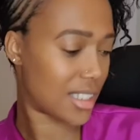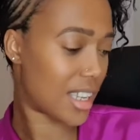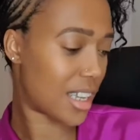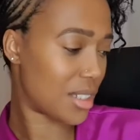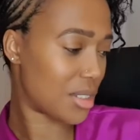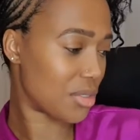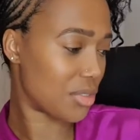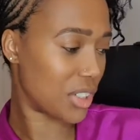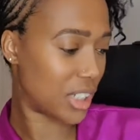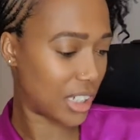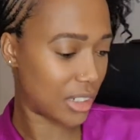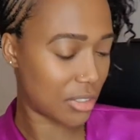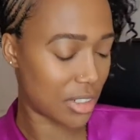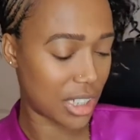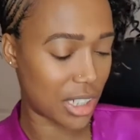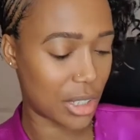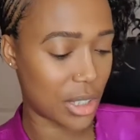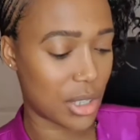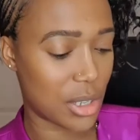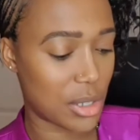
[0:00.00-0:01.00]
That's really,
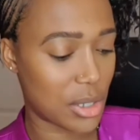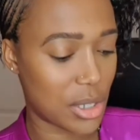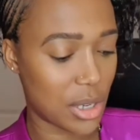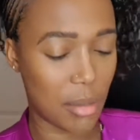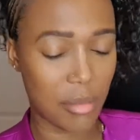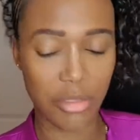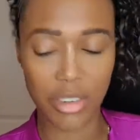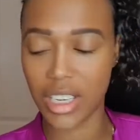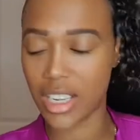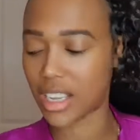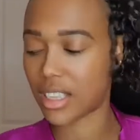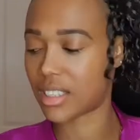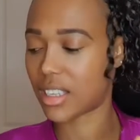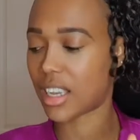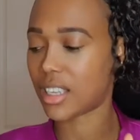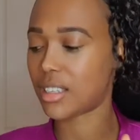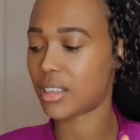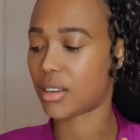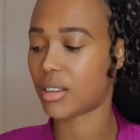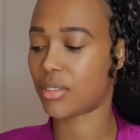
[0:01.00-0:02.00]
really good. So I'm really
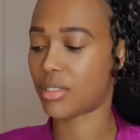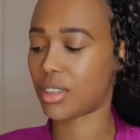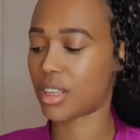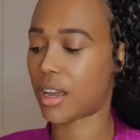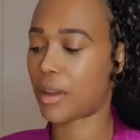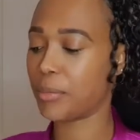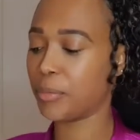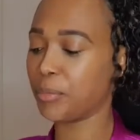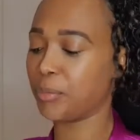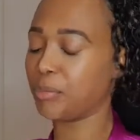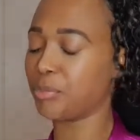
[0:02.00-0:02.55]
excited over that.